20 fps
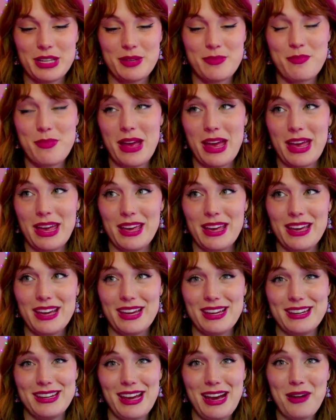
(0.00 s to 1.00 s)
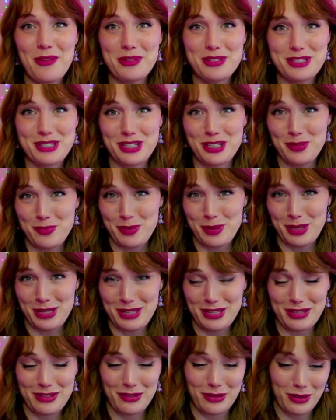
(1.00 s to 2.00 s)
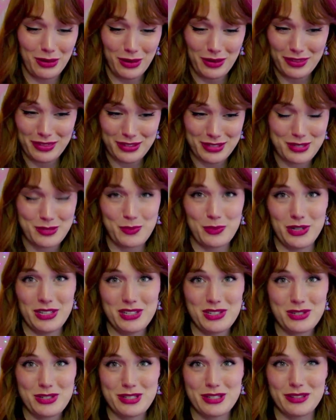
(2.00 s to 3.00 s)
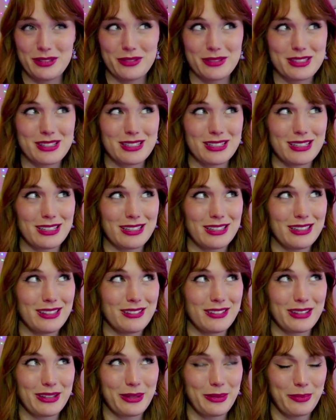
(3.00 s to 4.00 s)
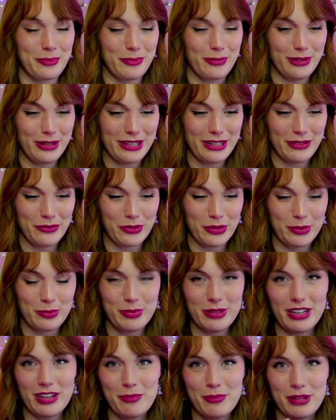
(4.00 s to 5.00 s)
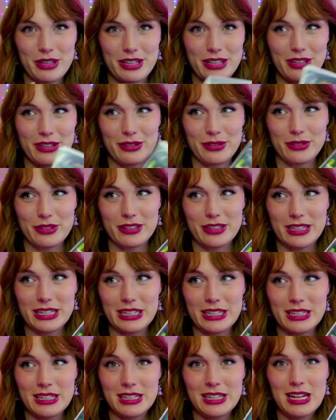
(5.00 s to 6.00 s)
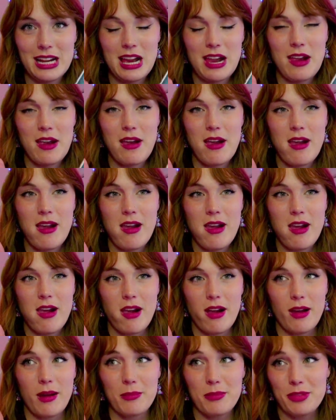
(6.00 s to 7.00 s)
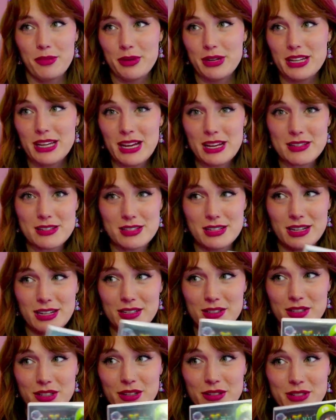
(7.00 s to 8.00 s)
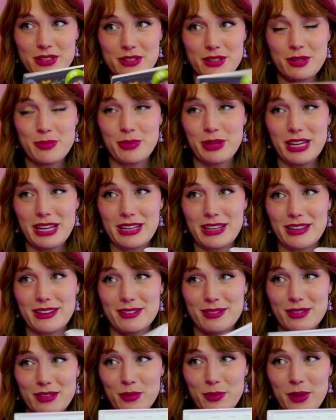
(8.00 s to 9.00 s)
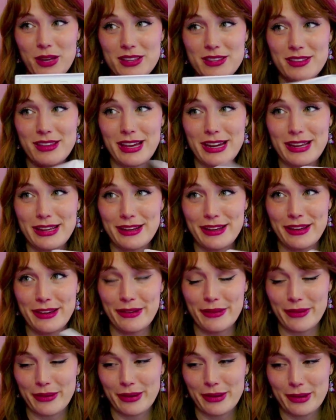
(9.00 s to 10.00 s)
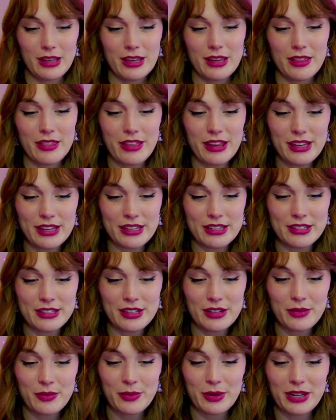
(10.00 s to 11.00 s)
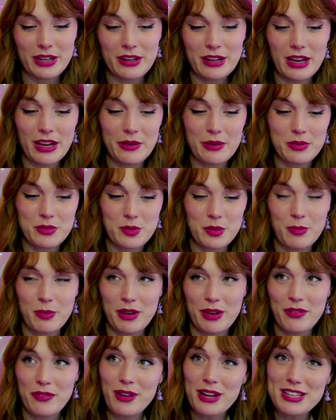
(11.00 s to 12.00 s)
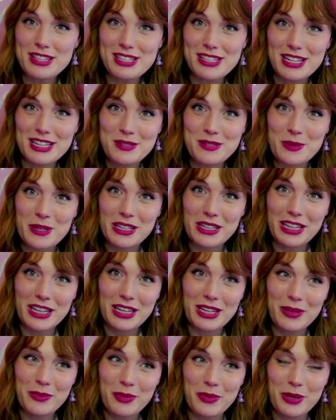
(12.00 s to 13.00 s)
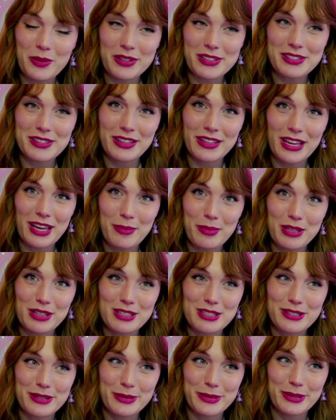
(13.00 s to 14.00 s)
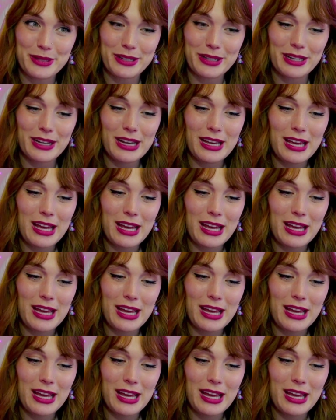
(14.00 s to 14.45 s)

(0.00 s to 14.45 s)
in May, and now it's gonna be on the Switch, so it's like, okay, whatever, but I'm playing it on um, three D S, and I actually already started playing it, so that's why it's not in here. Then, when I was with my friends last weekend, we went to the gaming store,